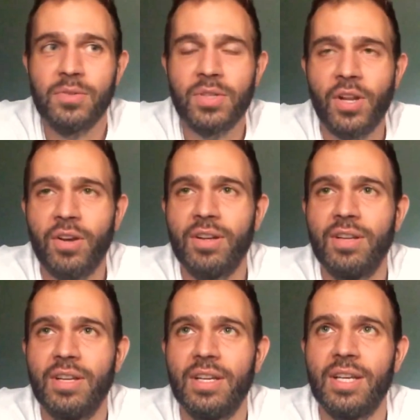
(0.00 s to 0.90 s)
There's a lot
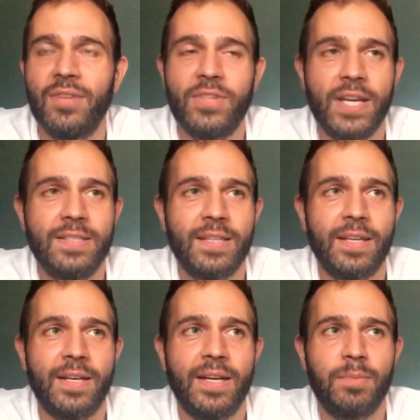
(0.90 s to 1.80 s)
of
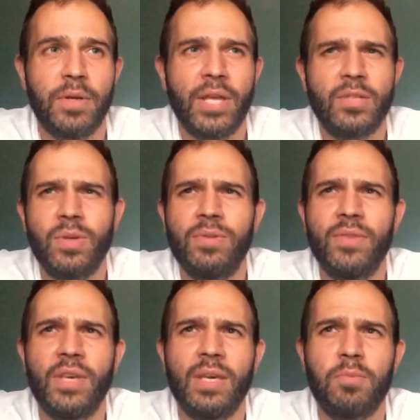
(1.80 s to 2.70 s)
data, but that
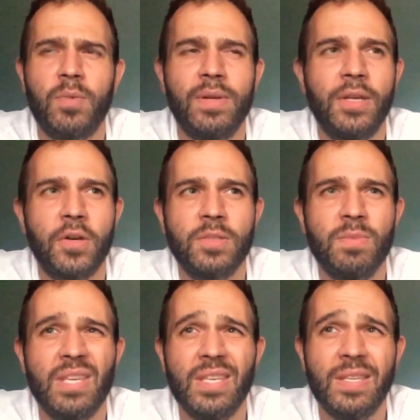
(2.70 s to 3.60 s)
25 gig probably cost
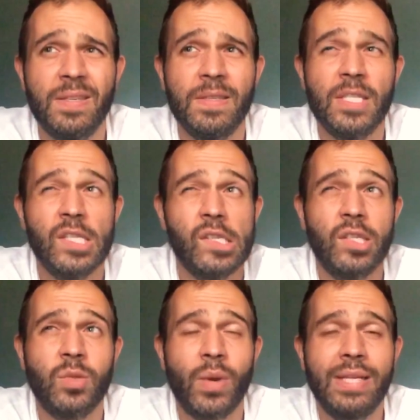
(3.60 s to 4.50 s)
me
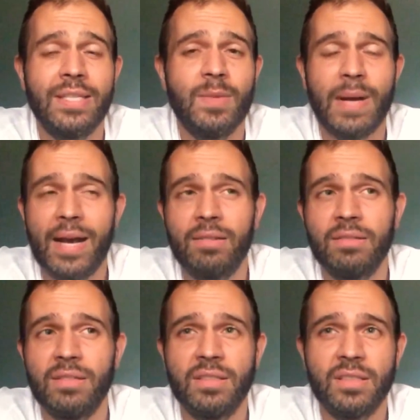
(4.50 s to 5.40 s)

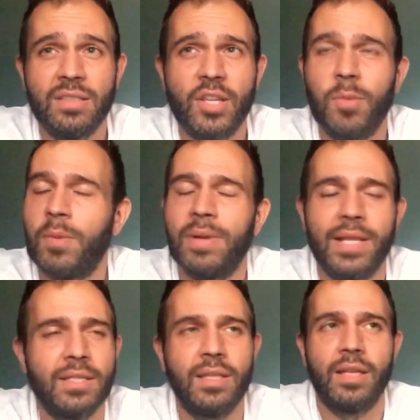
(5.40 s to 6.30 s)
£20, no, probably
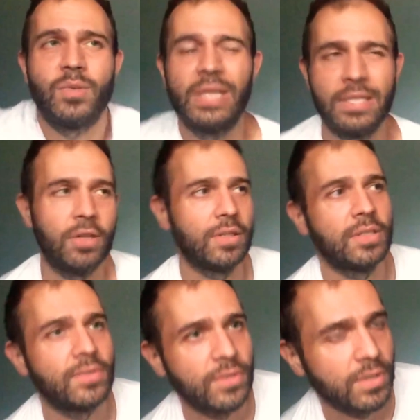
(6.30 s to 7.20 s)
less than that,
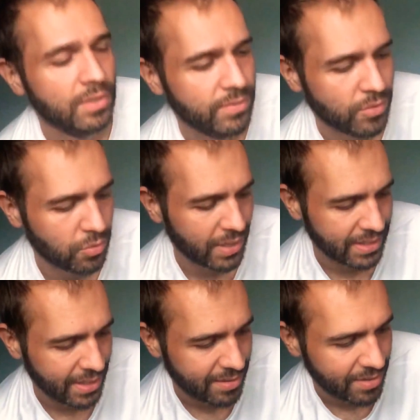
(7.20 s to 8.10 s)
$20 for all that
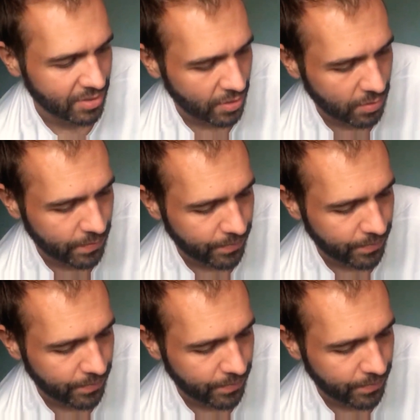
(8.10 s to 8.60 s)
data. So